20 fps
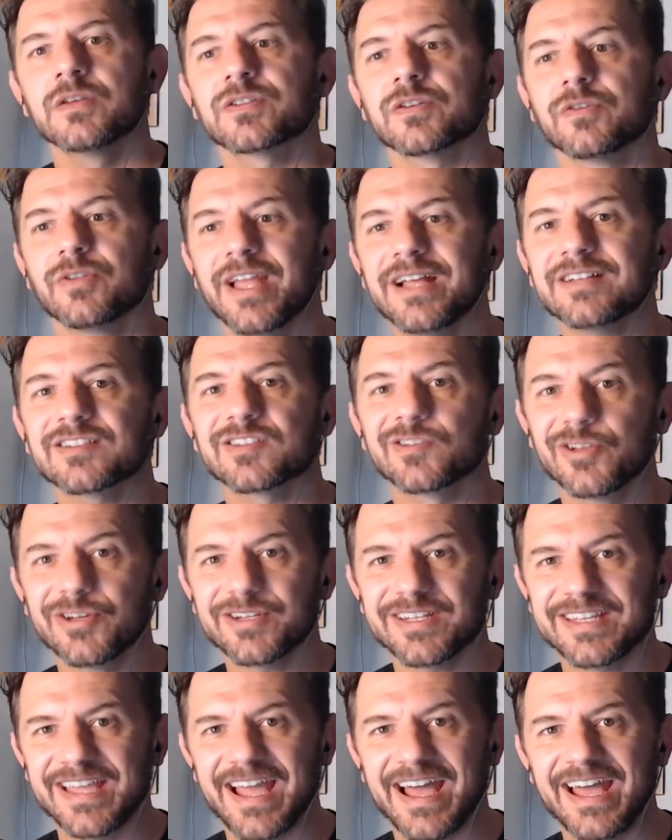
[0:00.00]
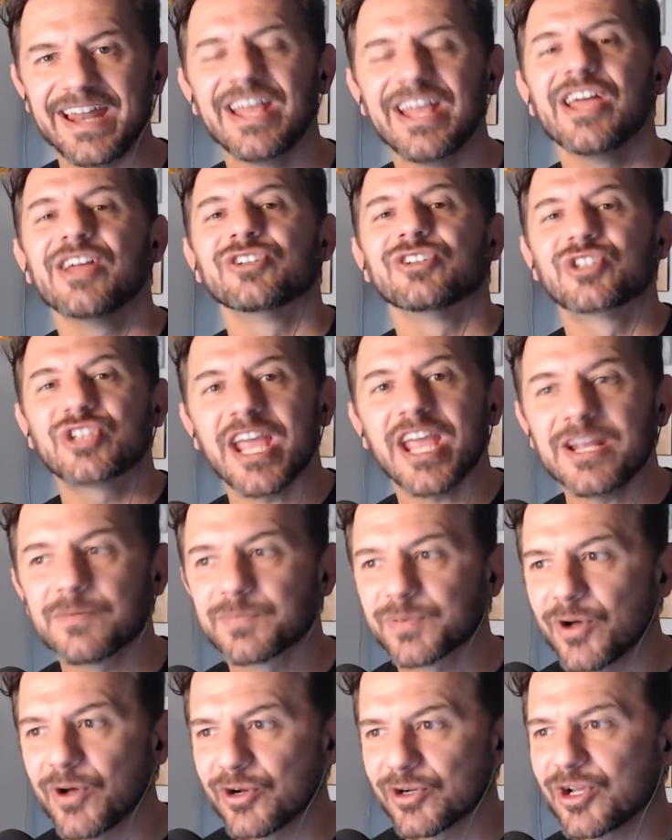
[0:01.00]
So let's look at
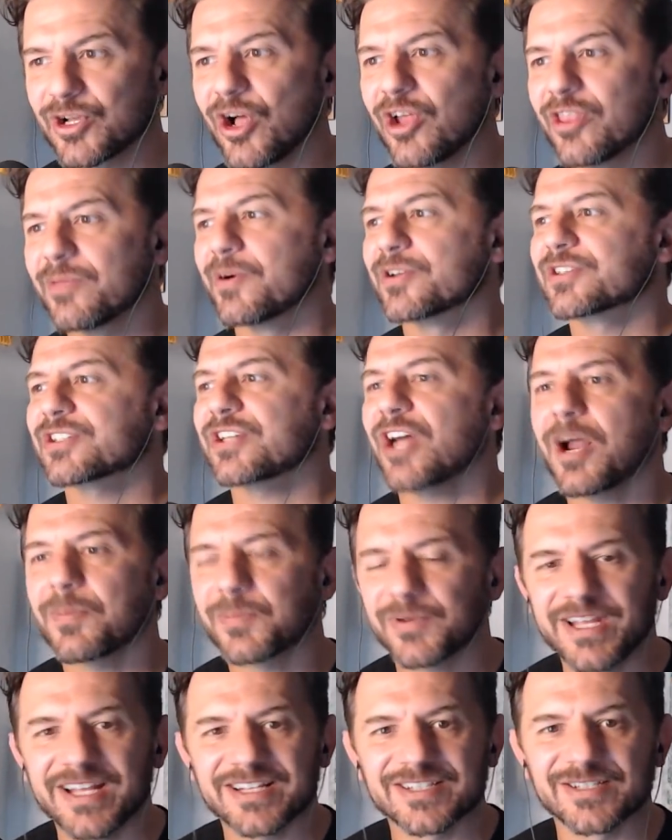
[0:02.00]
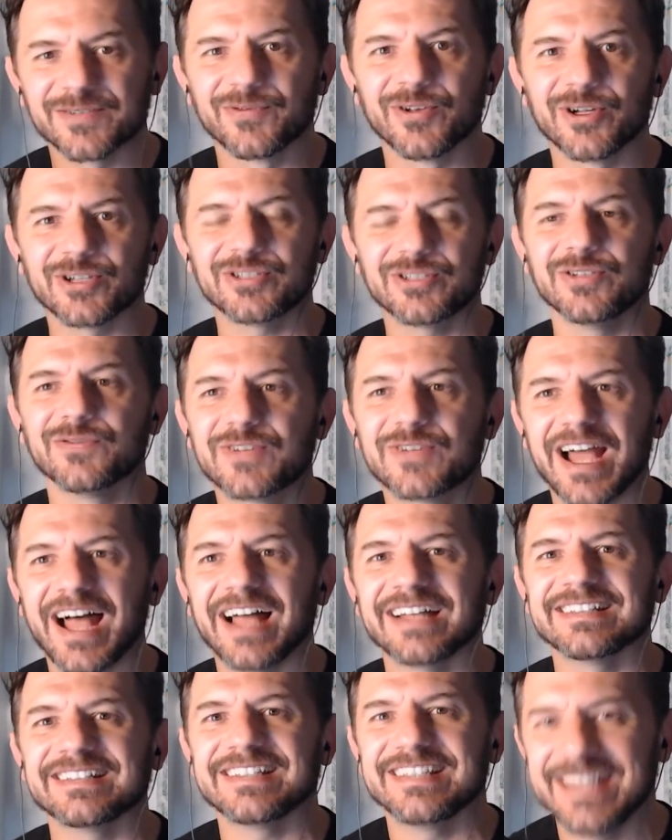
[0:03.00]
Jade Protocol, the most comprehensive look you've
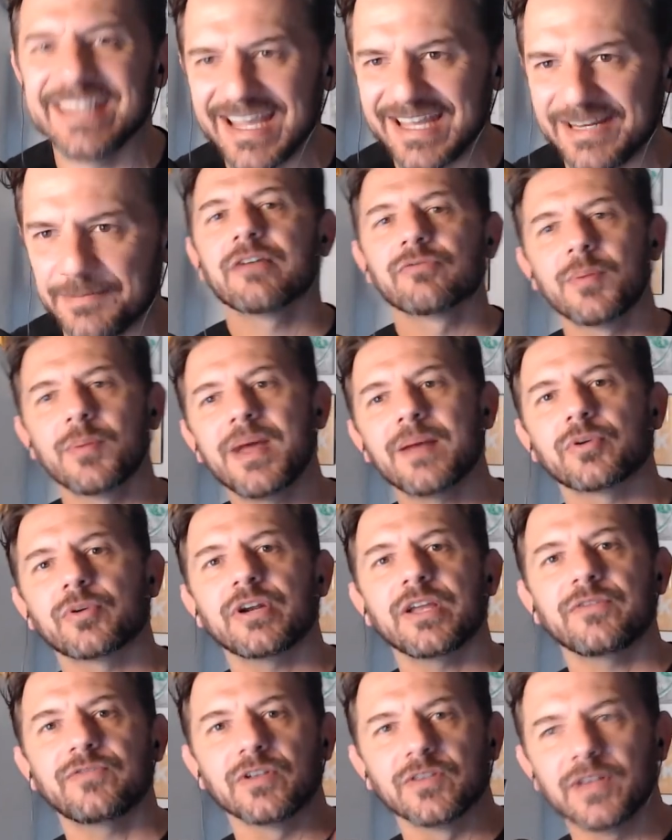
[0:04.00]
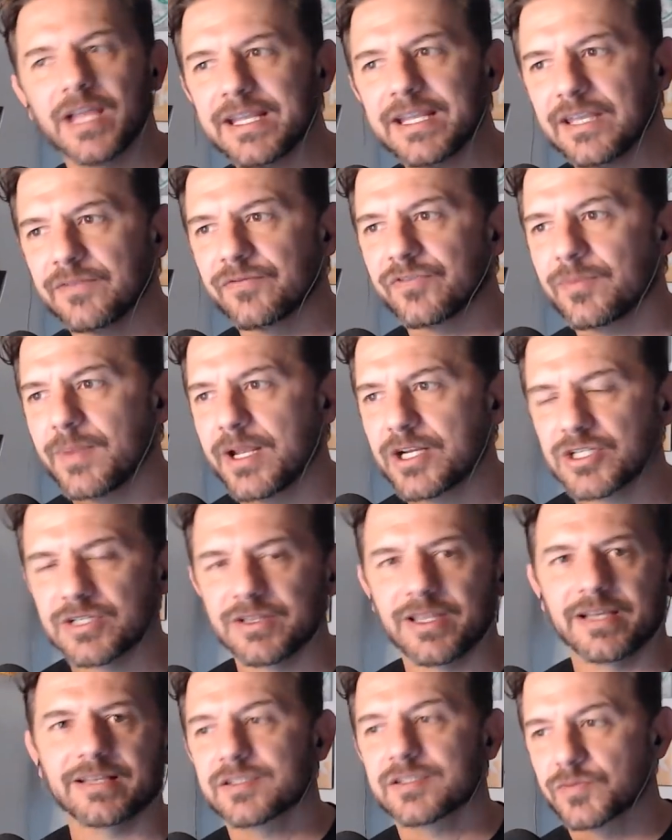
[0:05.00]
gotten yet. And remember, if you like
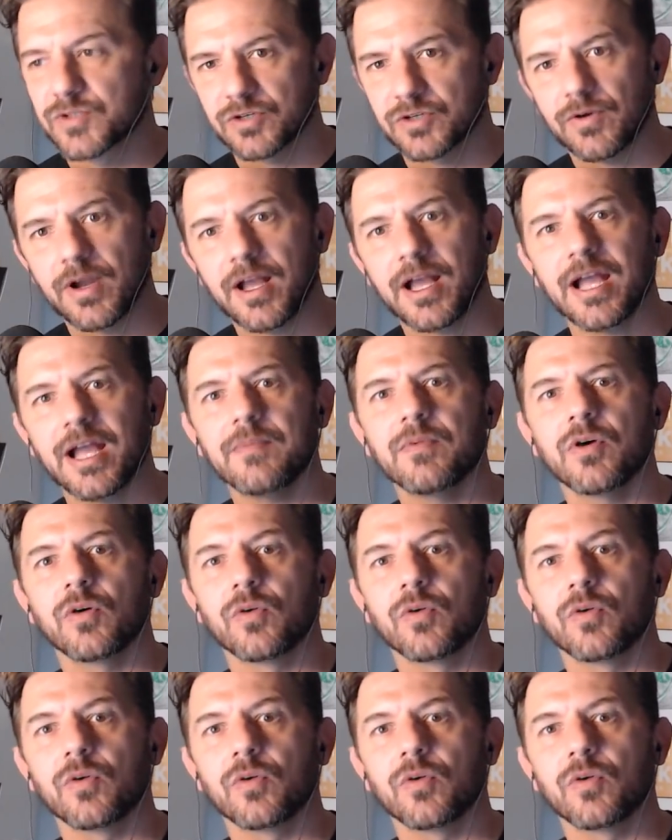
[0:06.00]
information like subscribe